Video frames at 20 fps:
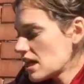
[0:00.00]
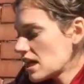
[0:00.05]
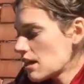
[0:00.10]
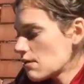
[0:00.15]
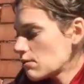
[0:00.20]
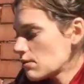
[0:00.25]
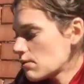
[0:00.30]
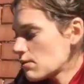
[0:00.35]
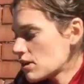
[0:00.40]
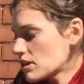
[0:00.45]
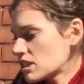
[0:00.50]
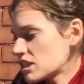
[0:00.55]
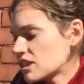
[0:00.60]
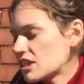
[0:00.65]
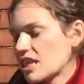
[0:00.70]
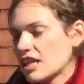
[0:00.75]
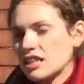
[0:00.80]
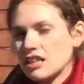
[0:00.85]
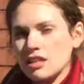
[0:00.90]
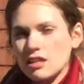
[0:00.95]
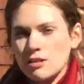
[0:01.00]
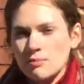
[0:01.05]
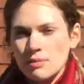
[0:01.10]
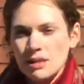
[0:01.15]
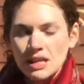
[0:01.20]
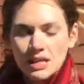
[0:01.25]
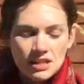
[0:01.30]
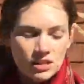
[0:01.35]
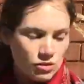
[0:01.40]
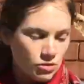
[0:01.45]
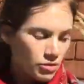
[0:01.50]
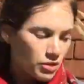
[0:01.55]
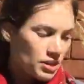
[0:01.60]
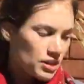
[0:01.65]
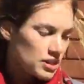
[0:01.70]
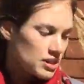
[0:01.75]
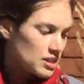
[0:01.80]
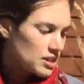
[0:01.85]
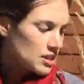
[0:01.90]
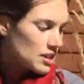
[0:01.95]
And we want to take them
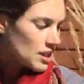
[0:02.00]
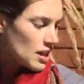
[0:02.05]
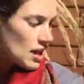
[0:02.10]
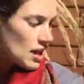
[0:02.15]
indoors